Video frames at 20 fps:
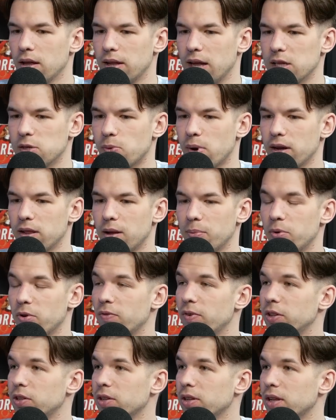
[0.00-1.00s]
That's why La
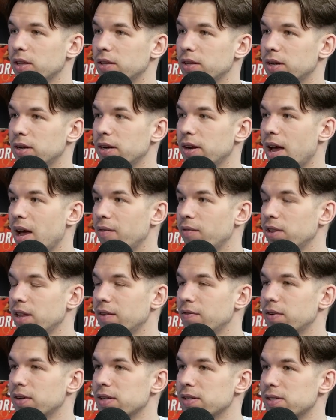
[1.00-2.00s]
Provitola didn't have
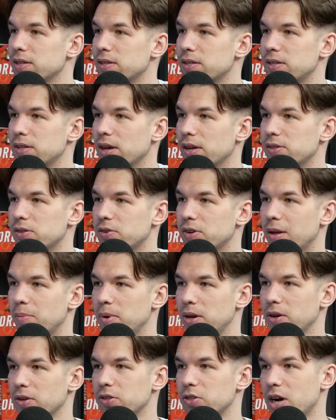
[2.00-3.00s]
11 assists yesterday,
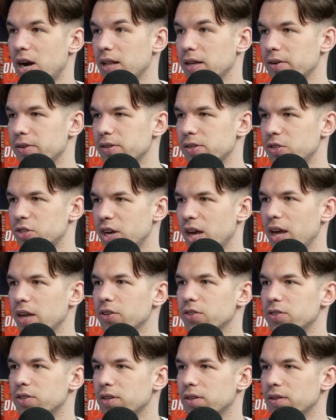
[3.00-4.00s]
because Žalgiris
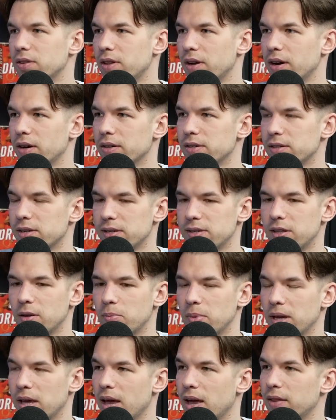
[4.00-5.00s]
changed their
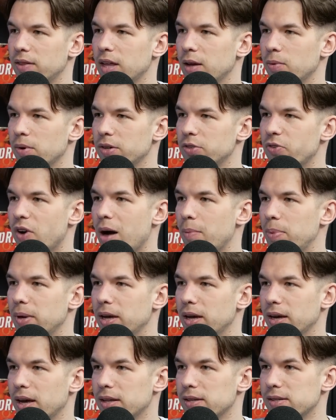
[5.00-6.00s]
system again. They were
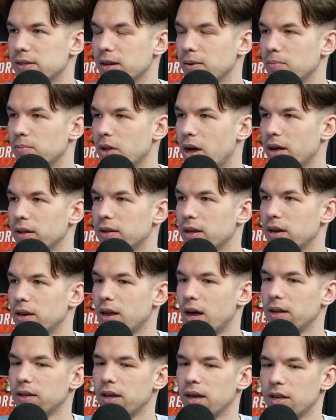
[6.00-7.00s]
dropping against him,
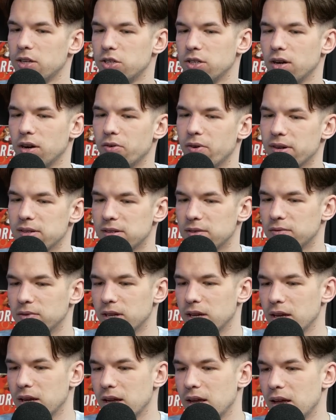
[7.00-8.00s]
not hedging
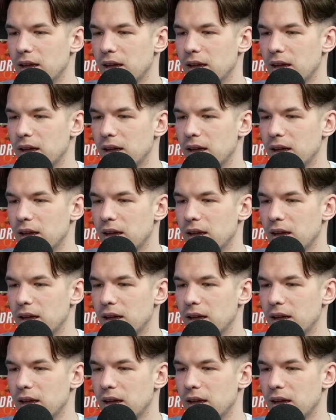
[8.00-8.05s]
aggressively.